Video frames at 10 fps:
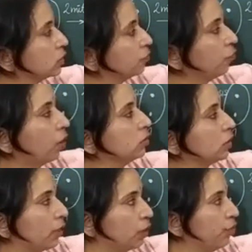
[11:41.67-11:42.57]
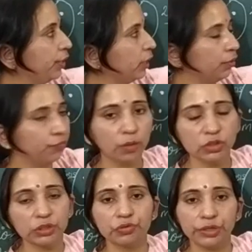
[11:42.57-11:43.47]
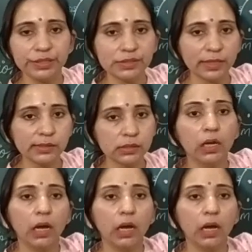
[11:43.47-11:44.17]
walls around it and form the 3 cells,